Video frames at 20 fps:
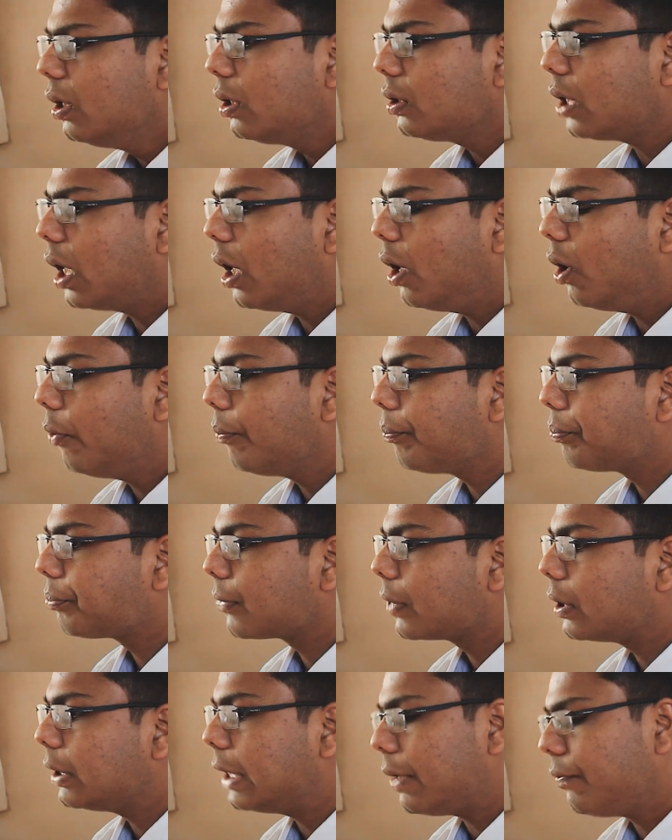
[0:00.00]
Now
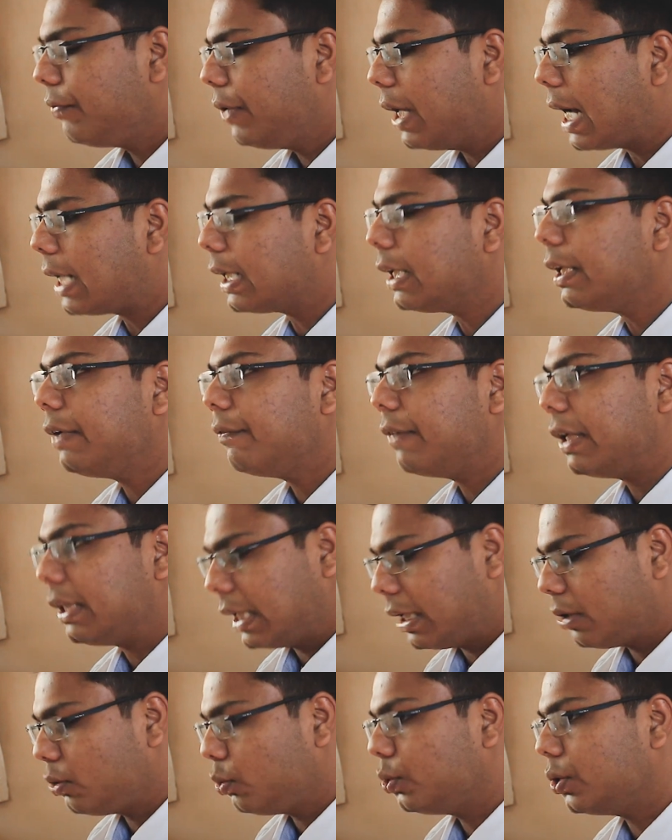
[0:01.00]
the, we had an event
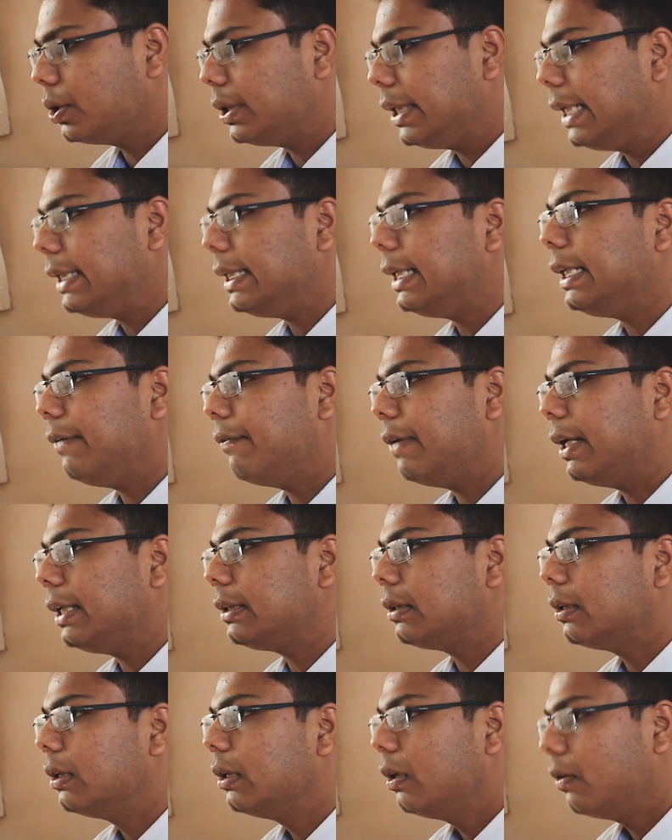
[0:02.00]
at 2018
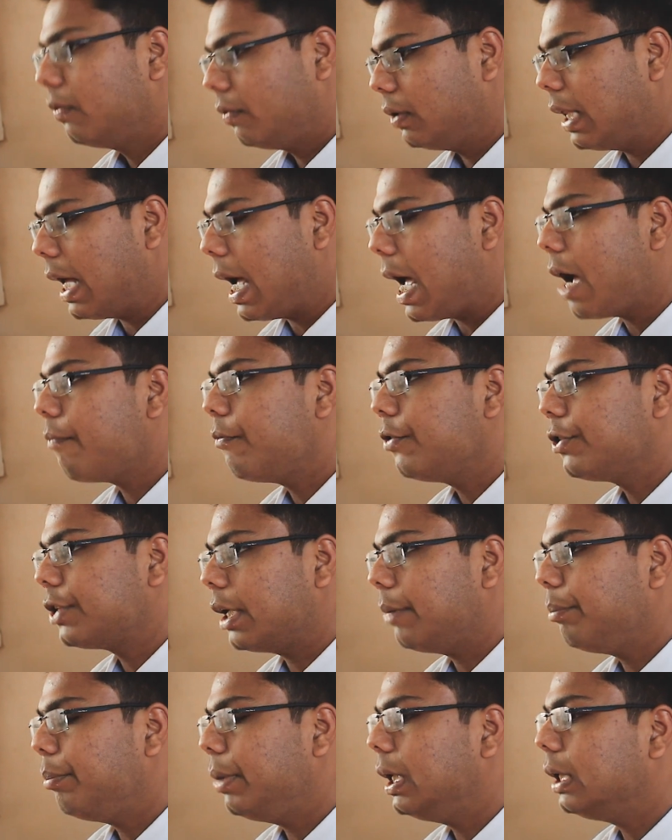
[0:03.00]
event the app which
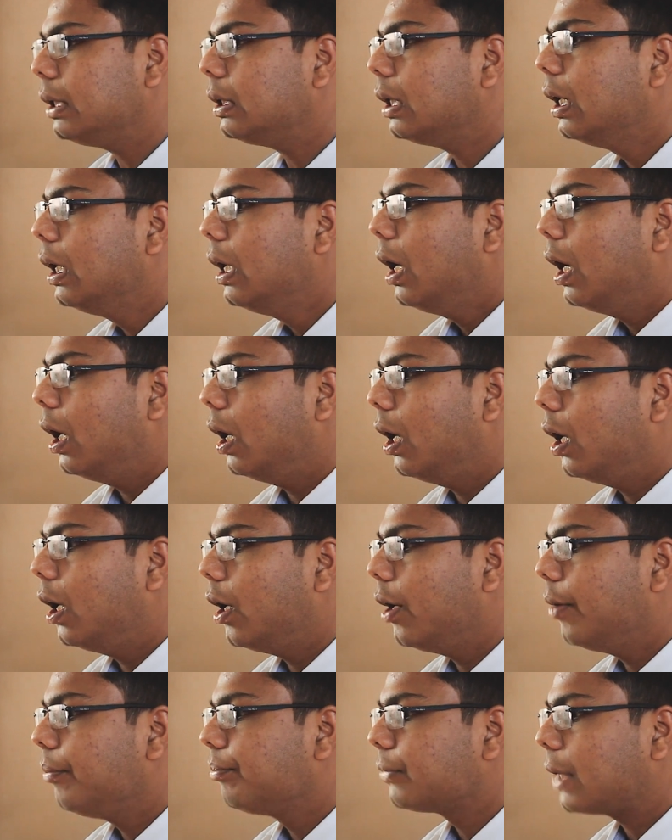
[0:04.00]
I built
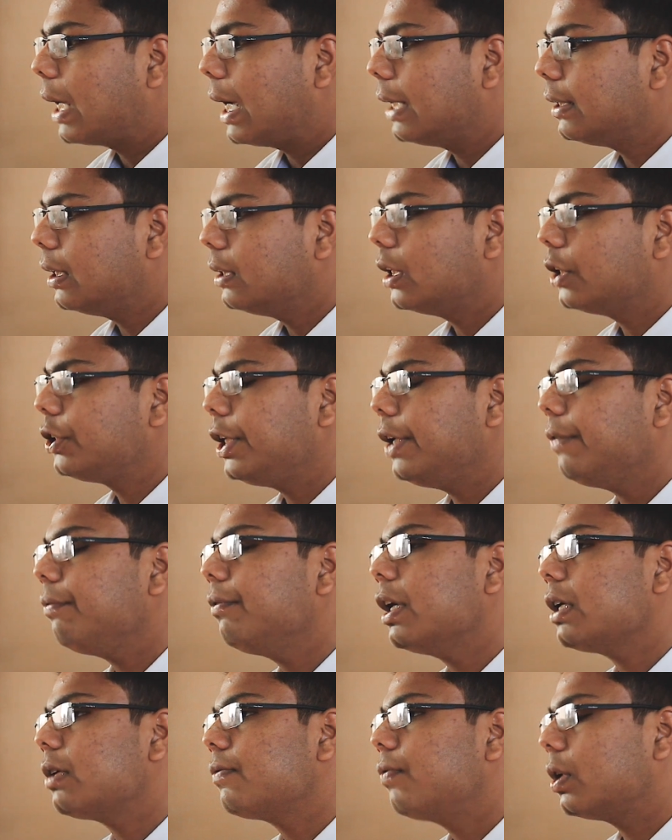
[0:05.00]
uh, and then the chief
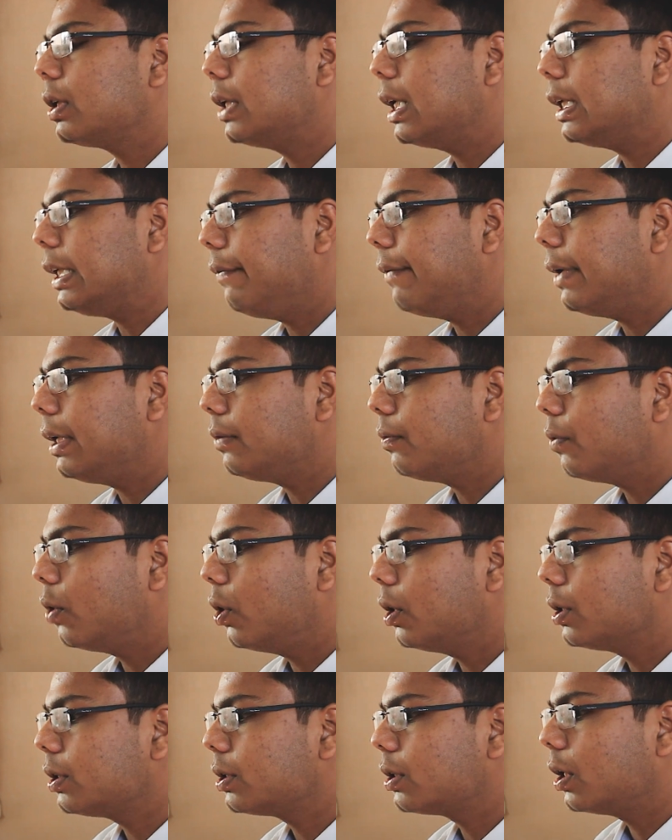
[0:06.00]
guest for that event
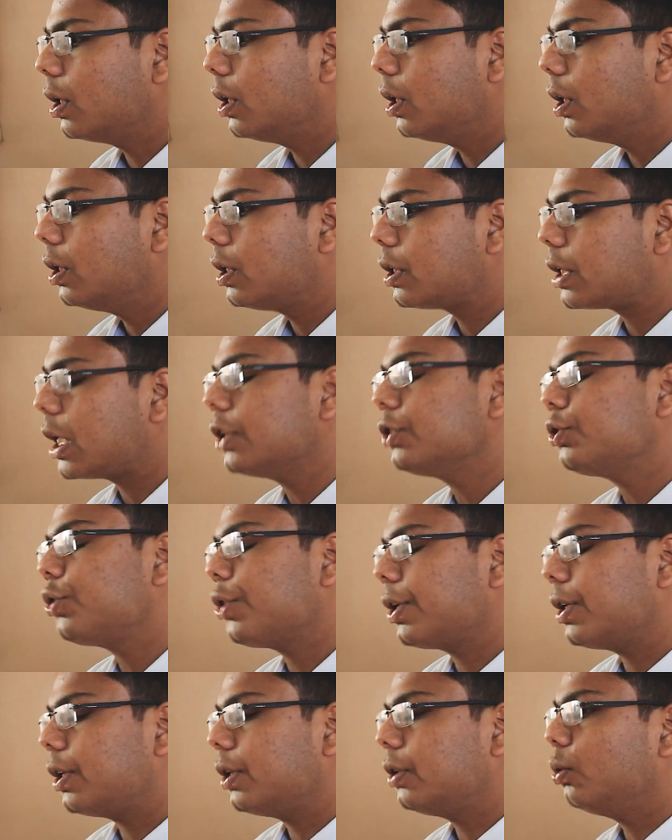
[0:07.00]
was uh, Raj
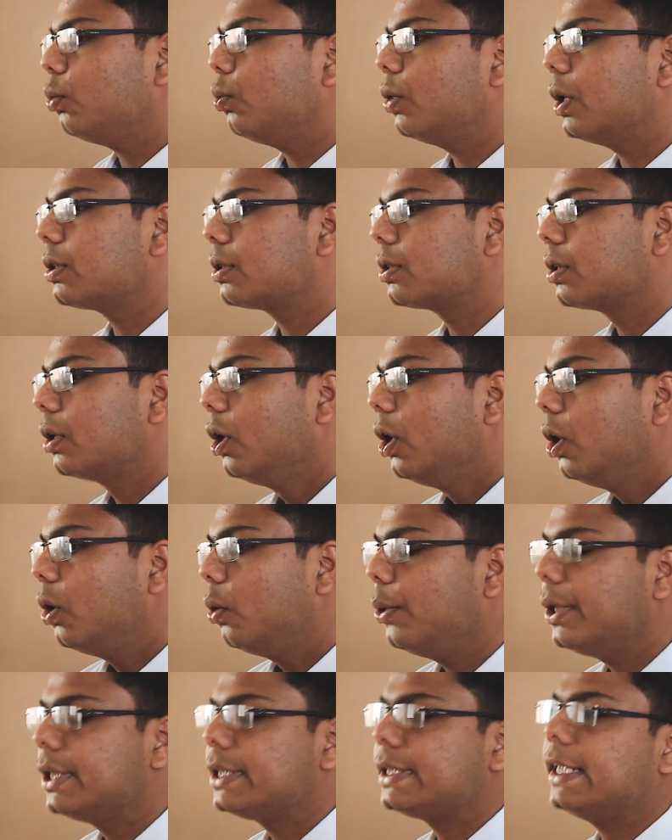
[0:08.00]
Shrikaran who was
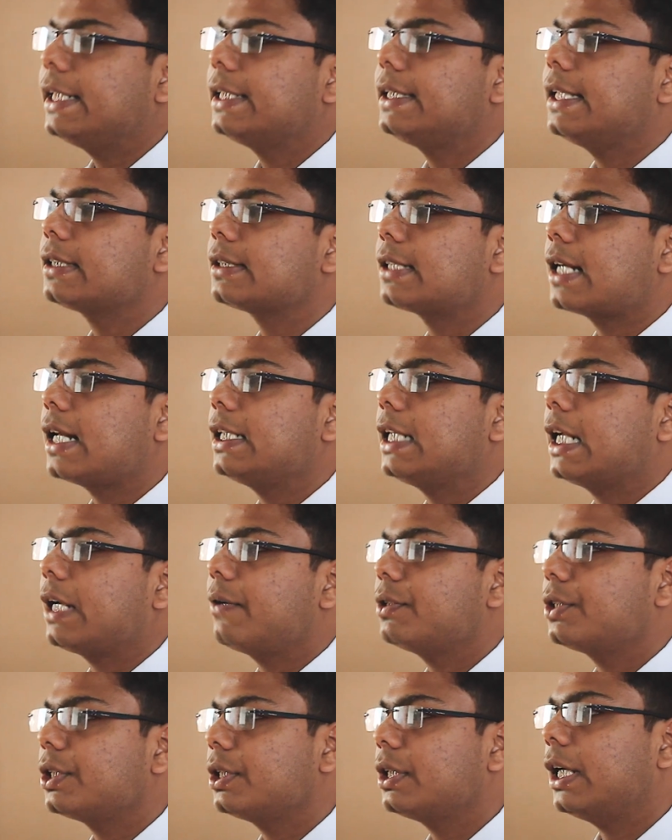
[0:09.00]
who is TCS talent
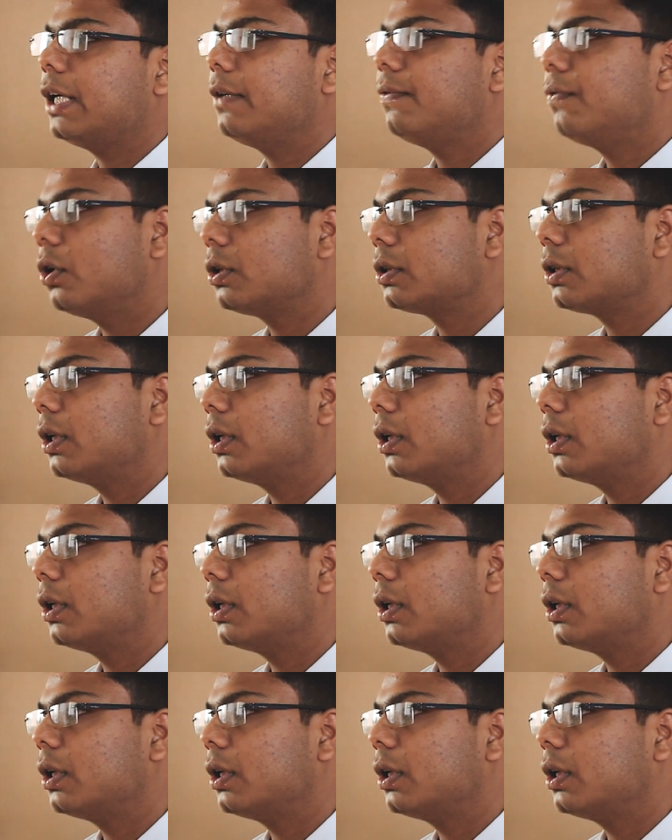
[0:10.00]
acquisition head for